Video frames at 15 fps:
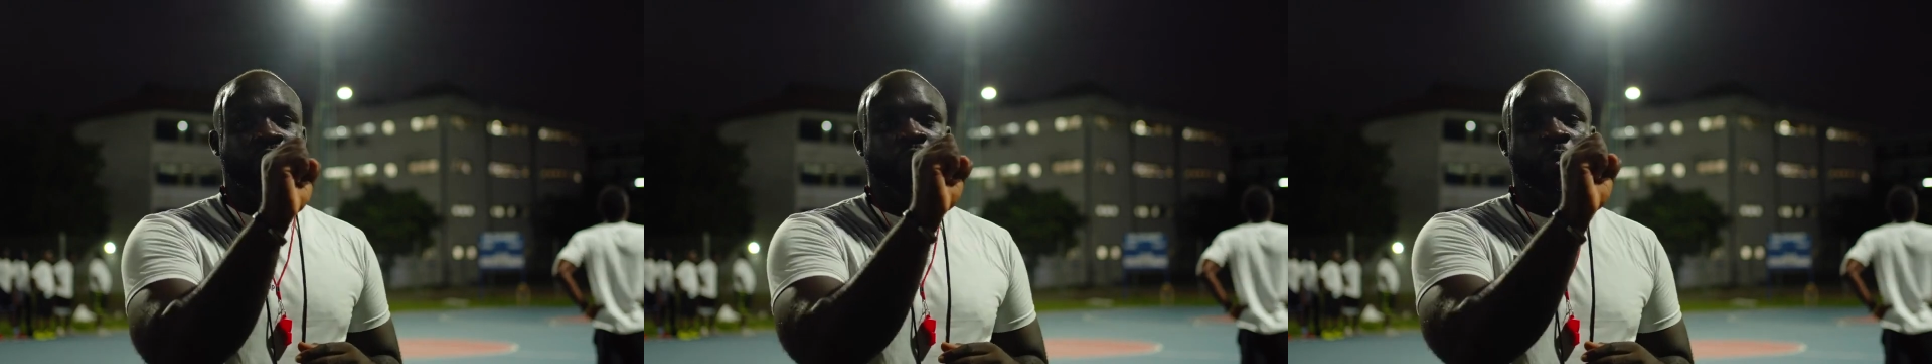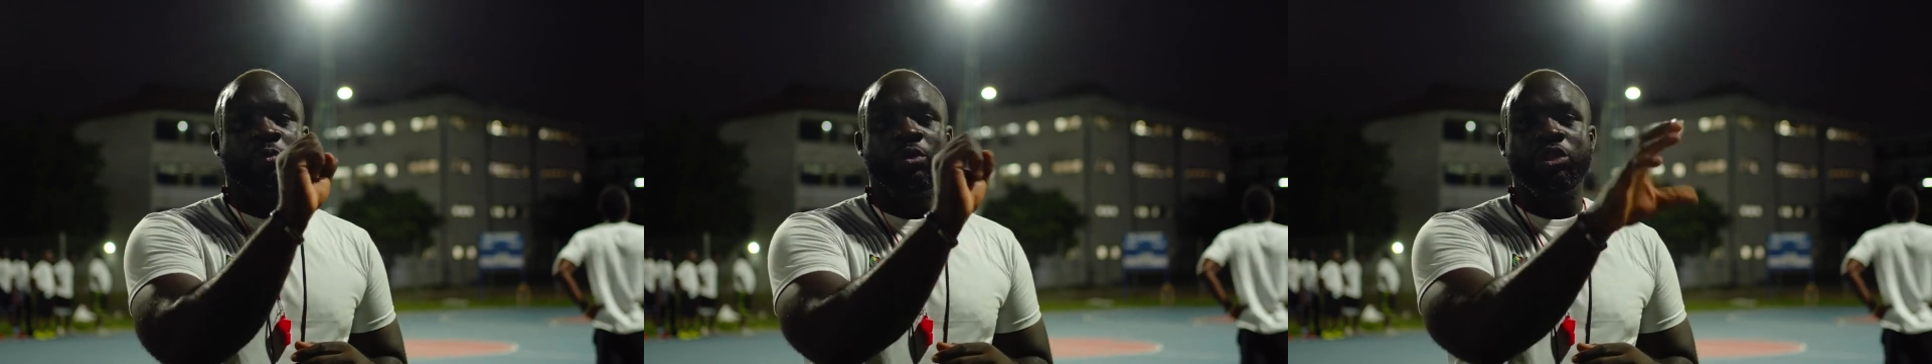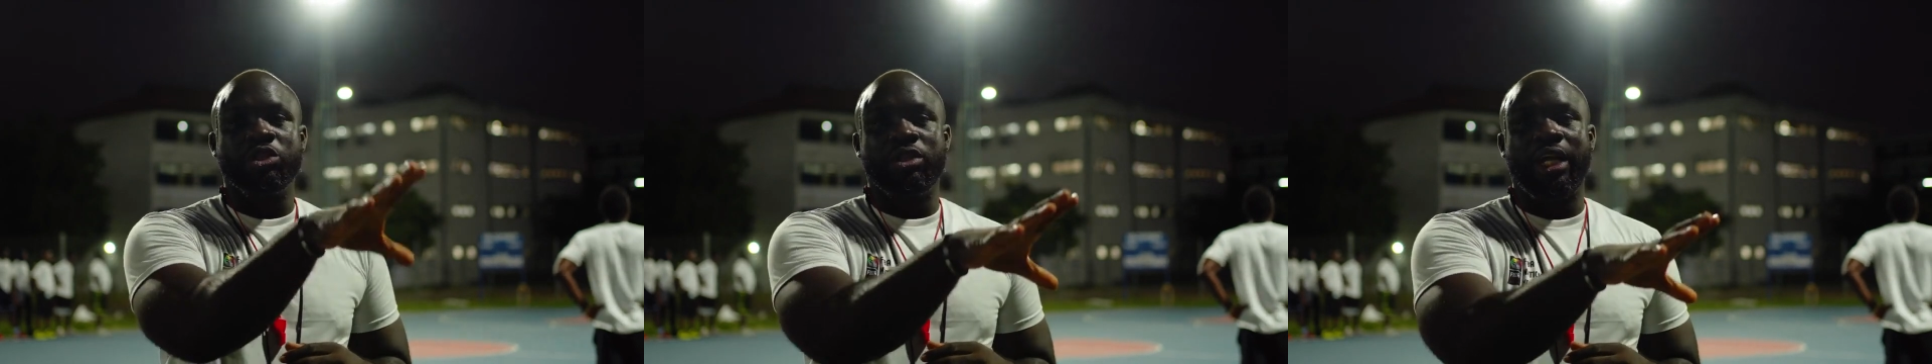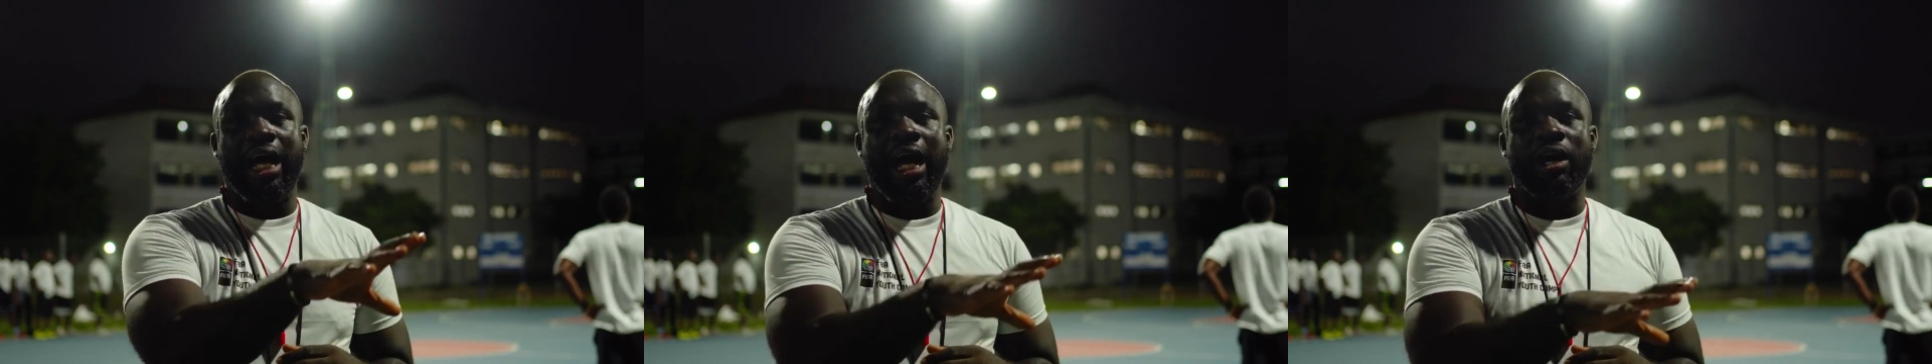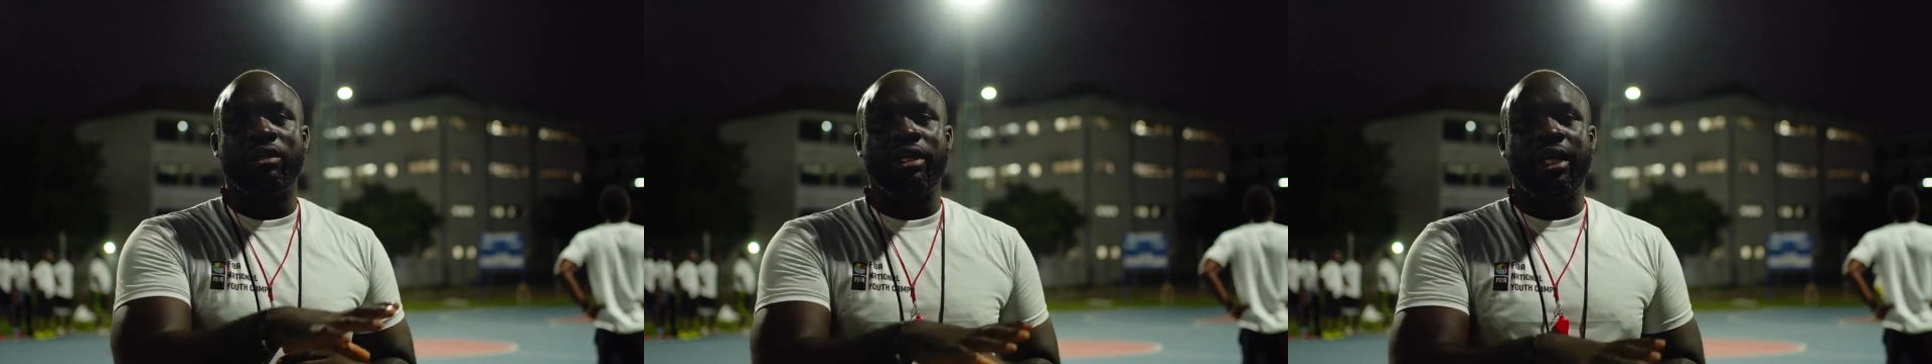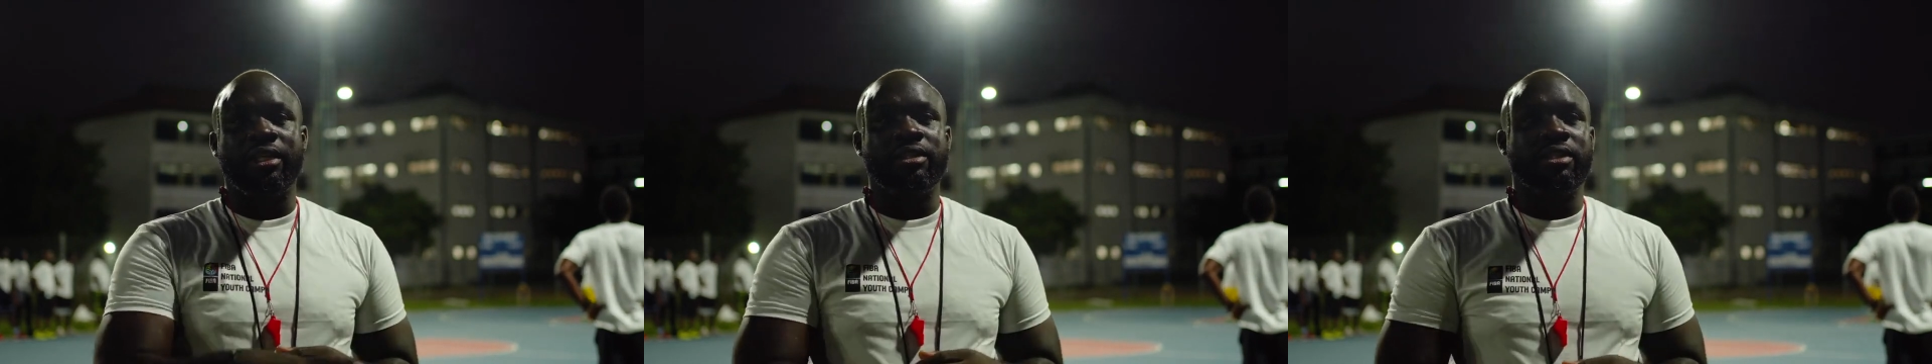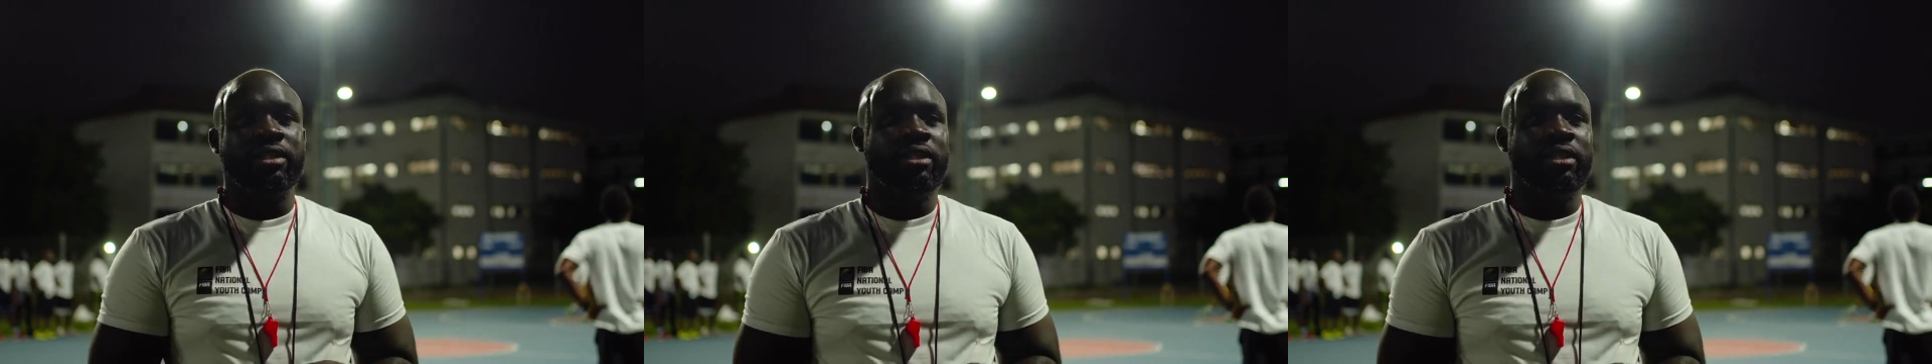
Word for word: you, push to the outlet,